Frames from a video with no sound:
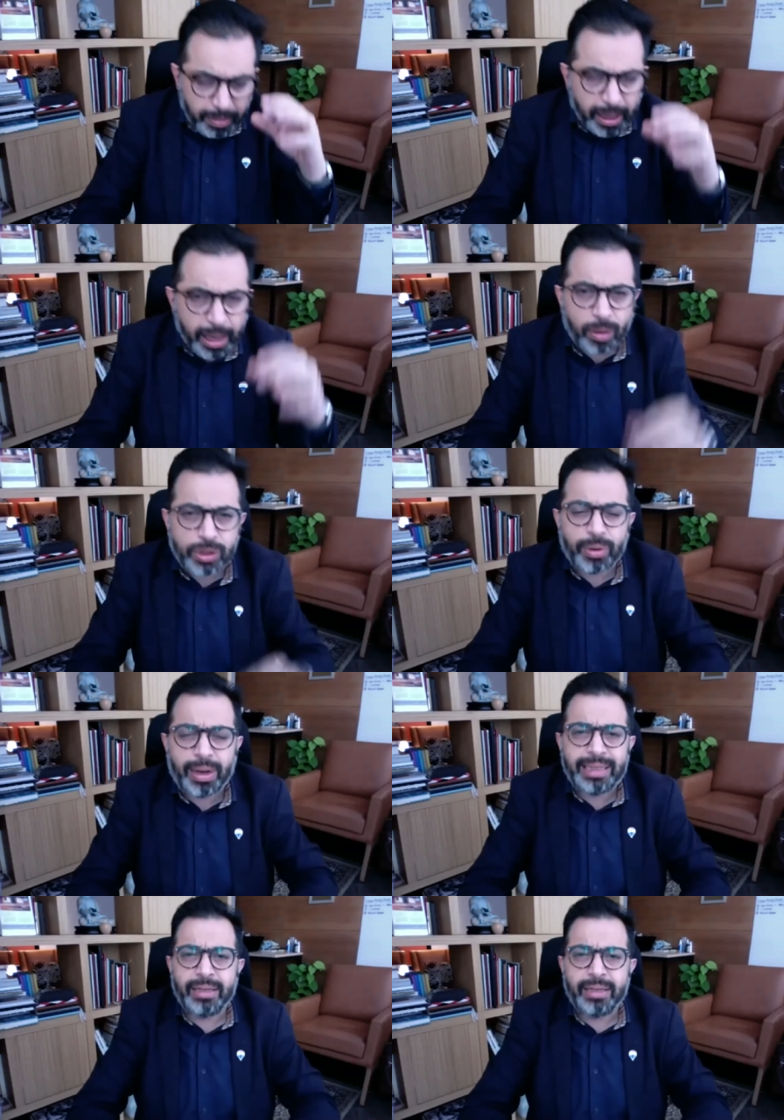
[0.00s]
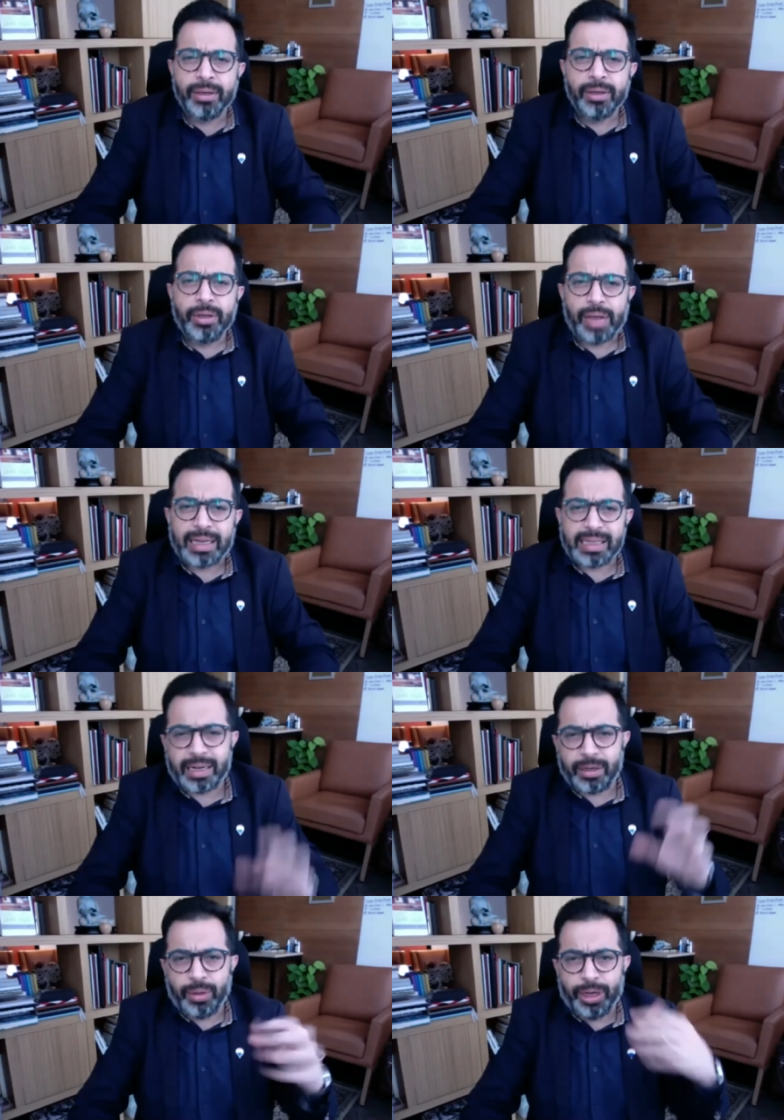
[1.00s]
and also, I think, as I
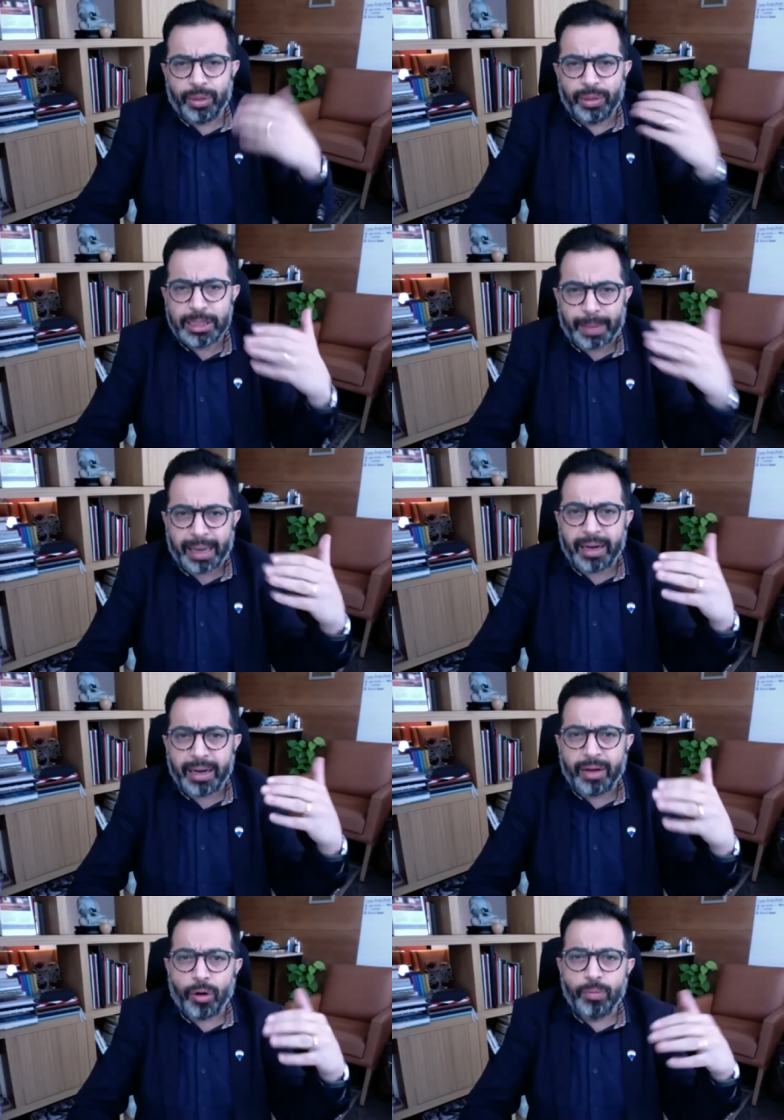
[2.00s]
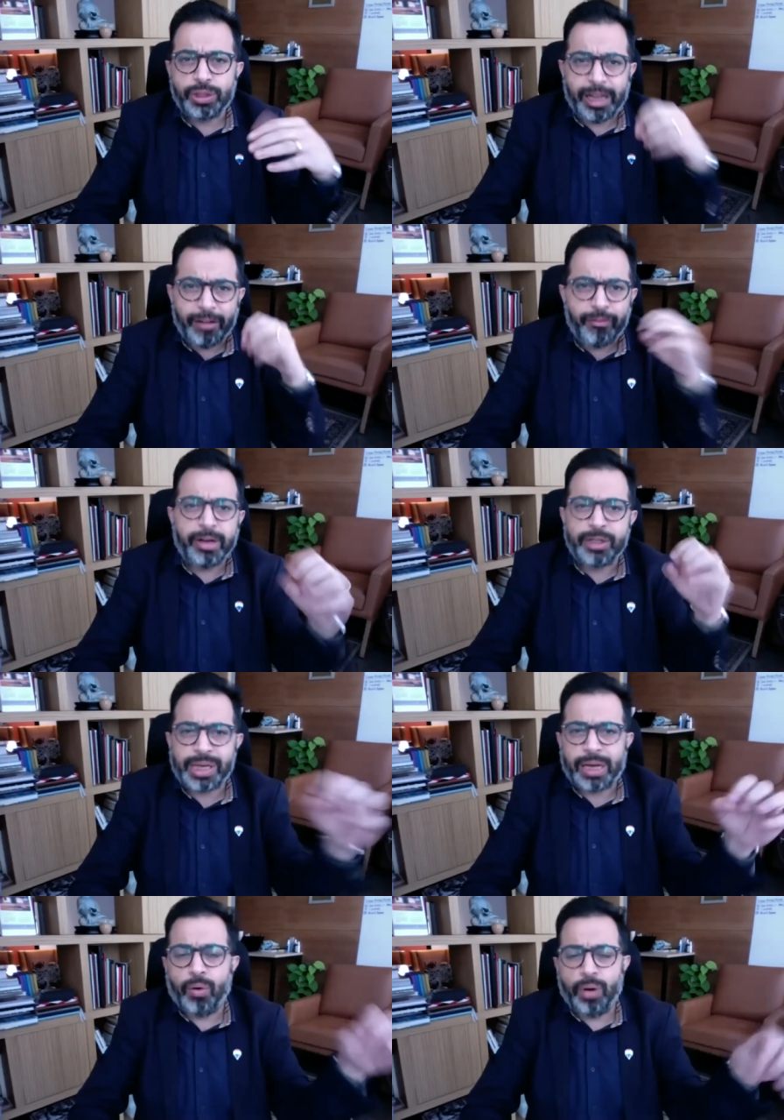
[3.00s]
said, you need to inspire almost every
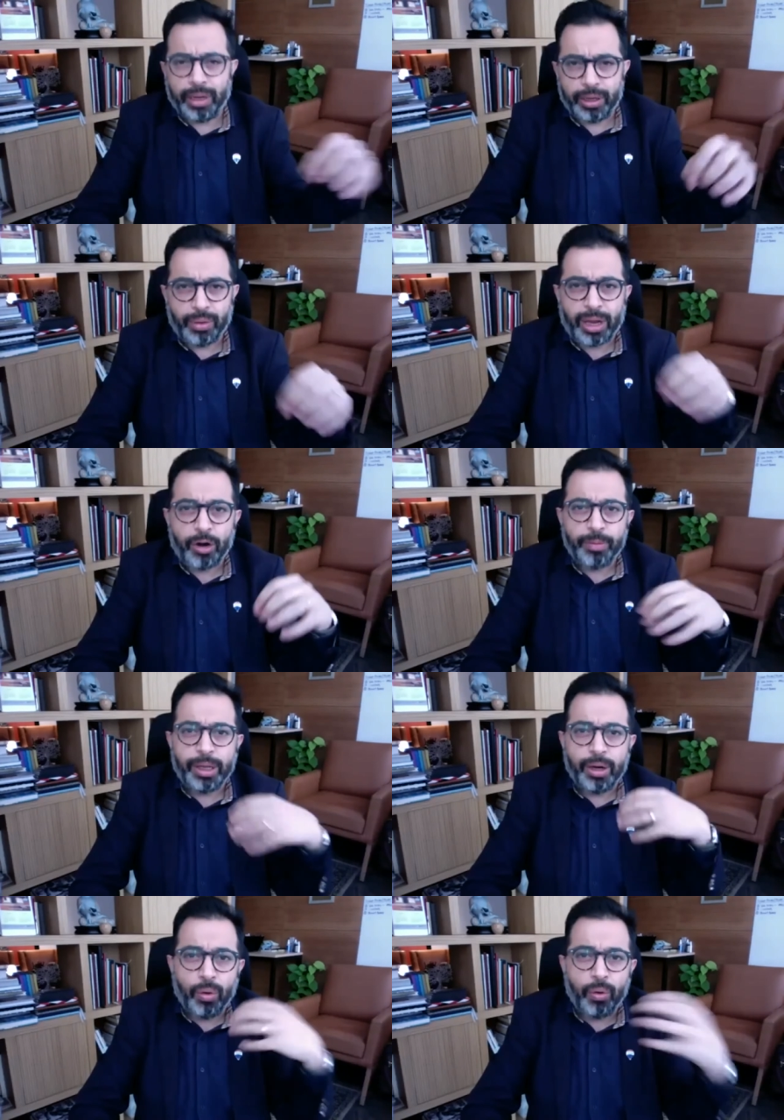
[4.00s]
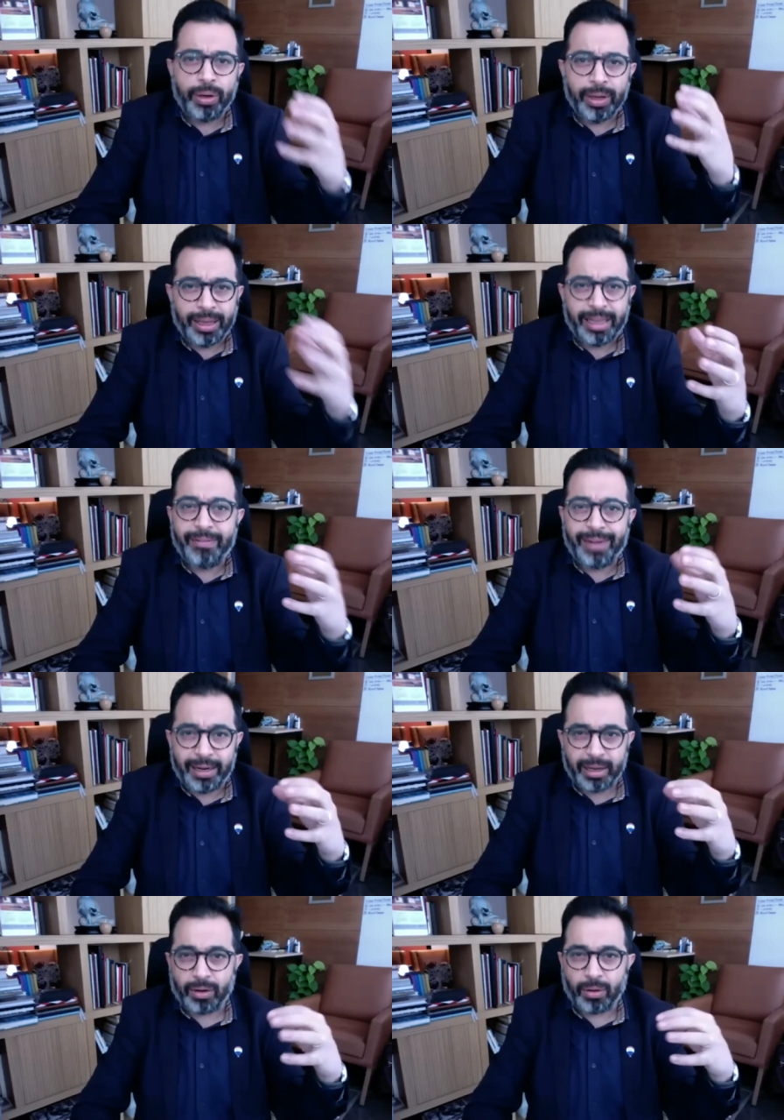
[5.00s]
stakeholder. You cannot be a lone
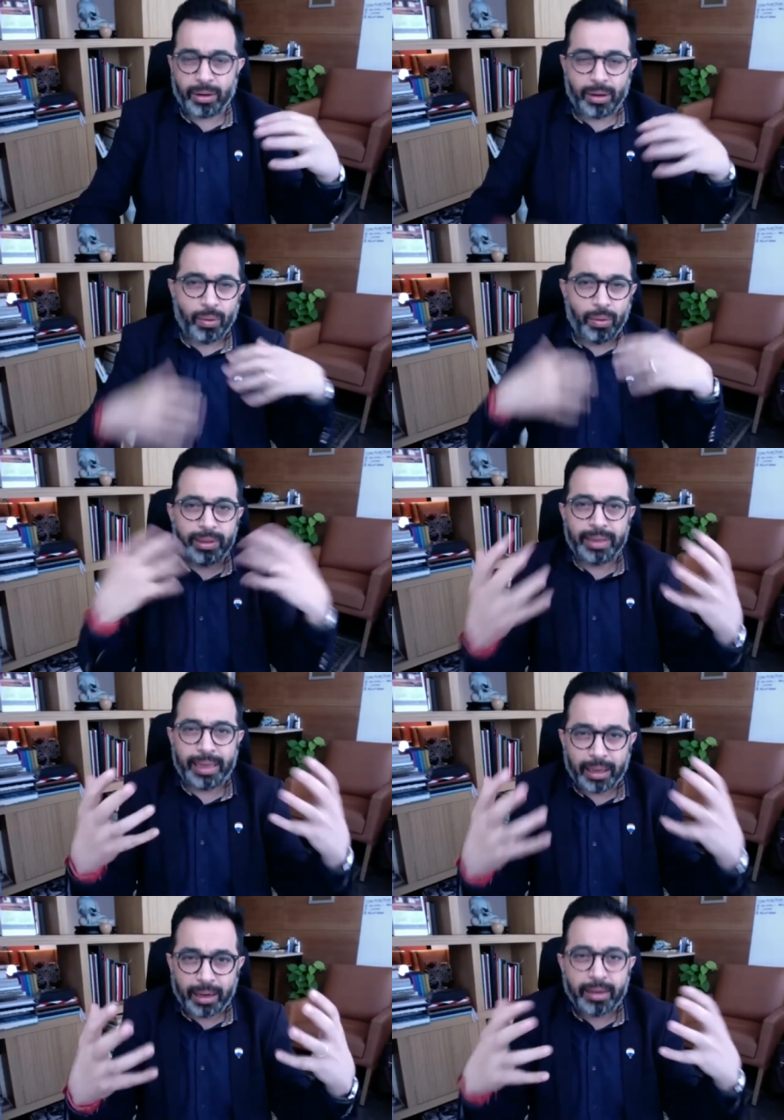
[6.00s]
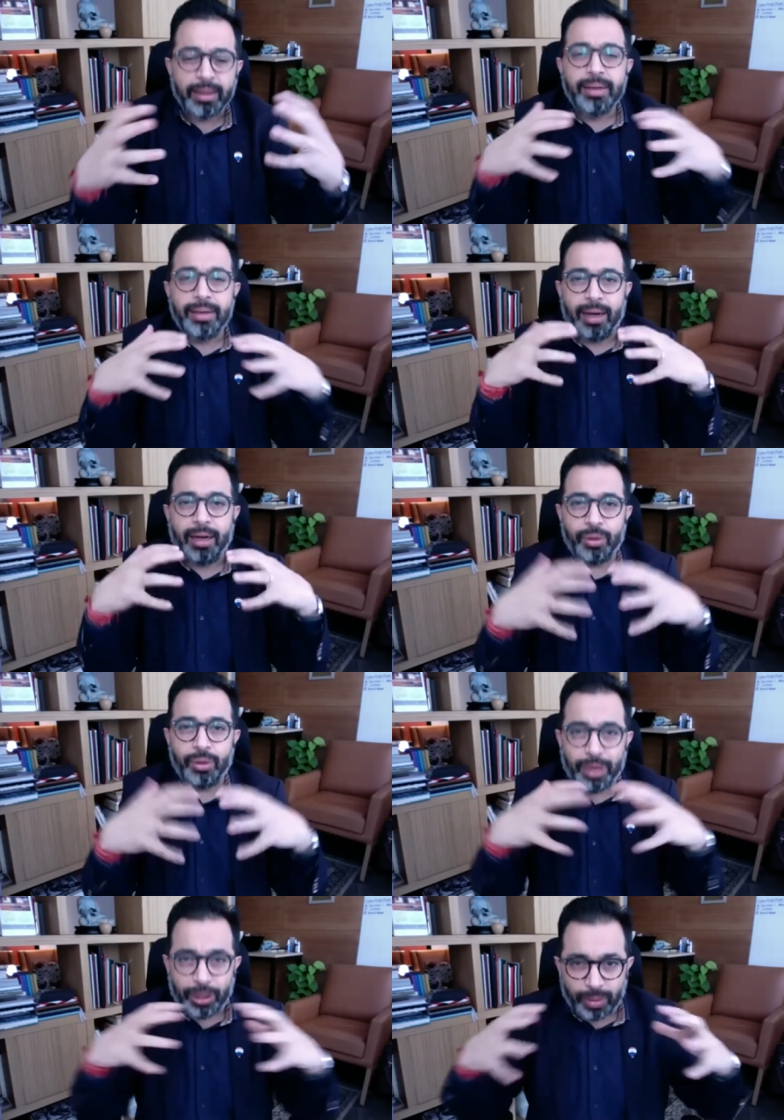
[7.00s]
inventor or a lone thinker. Uh, you
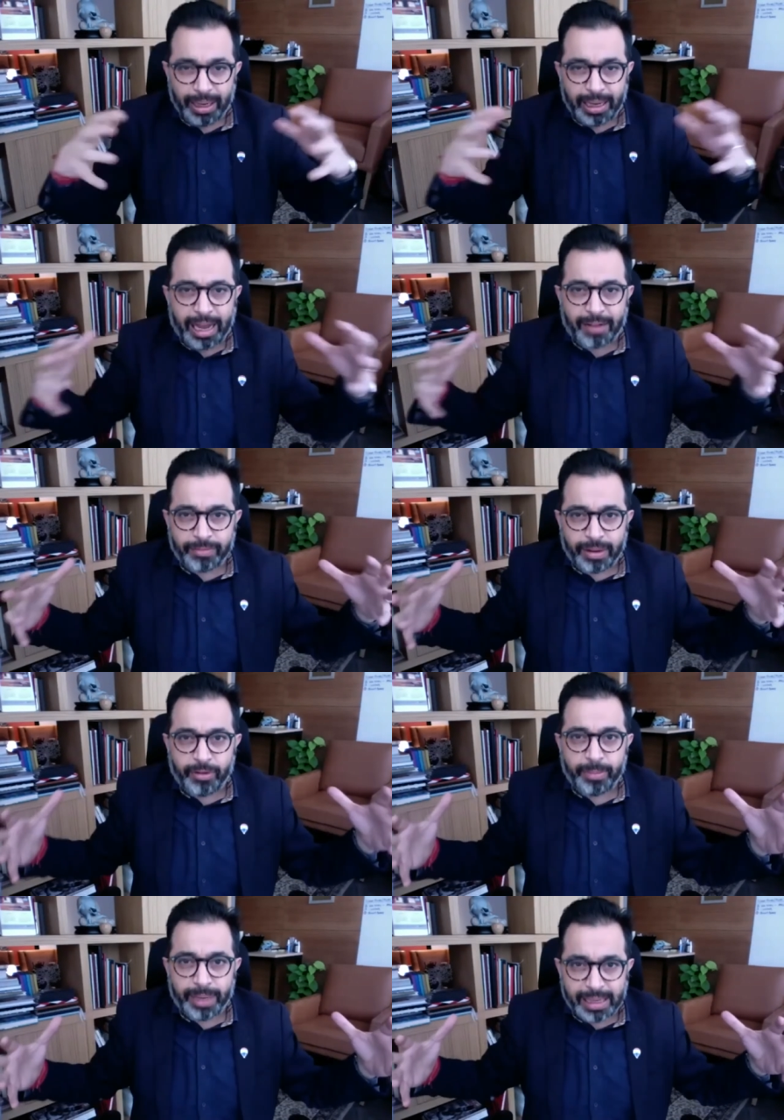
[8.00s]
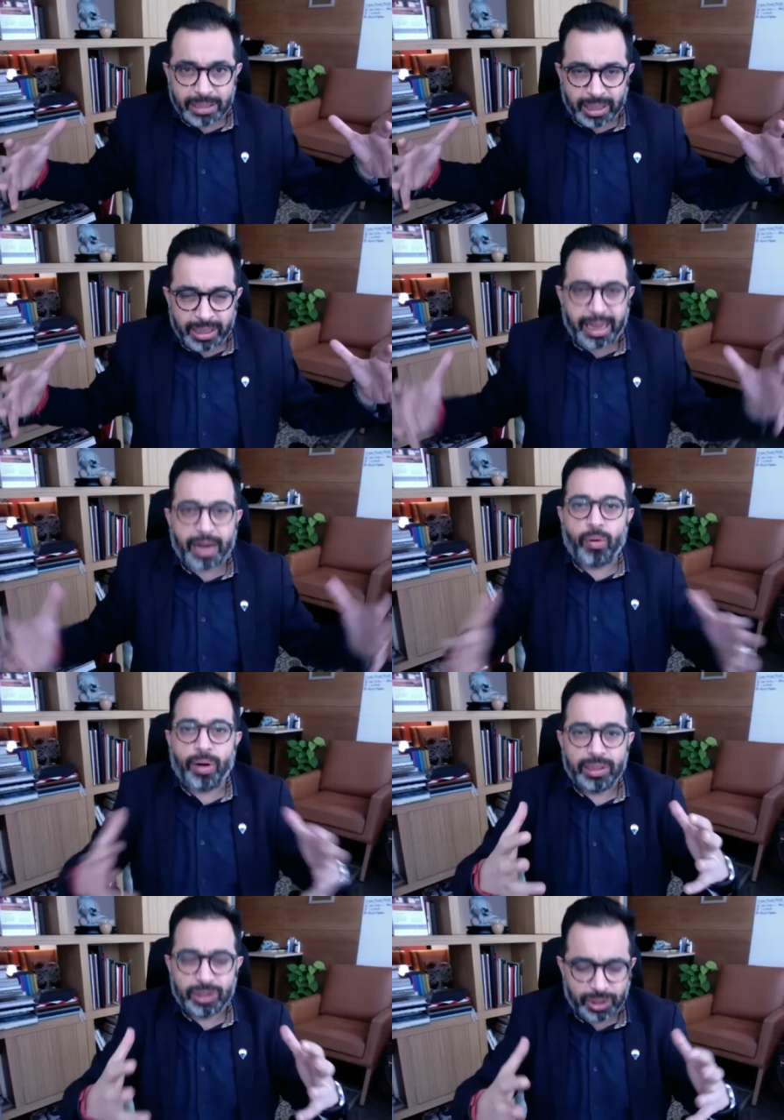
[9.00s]
need to really have everybody as an entire
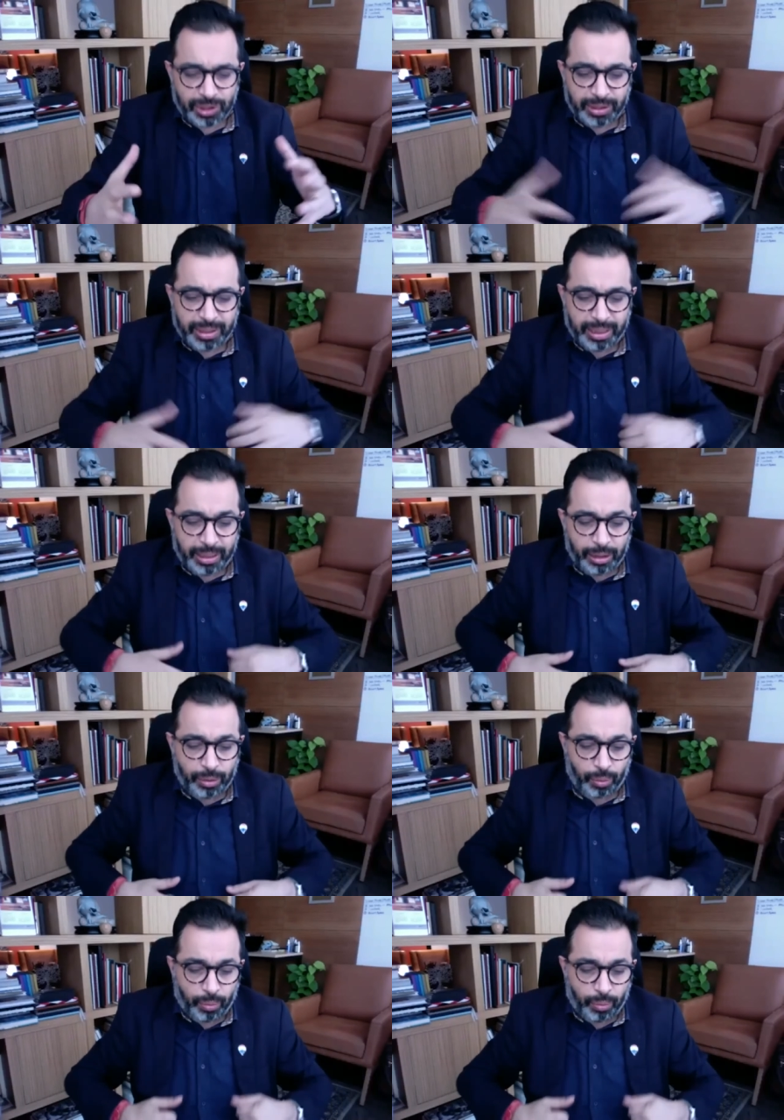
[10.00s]
organization thinking through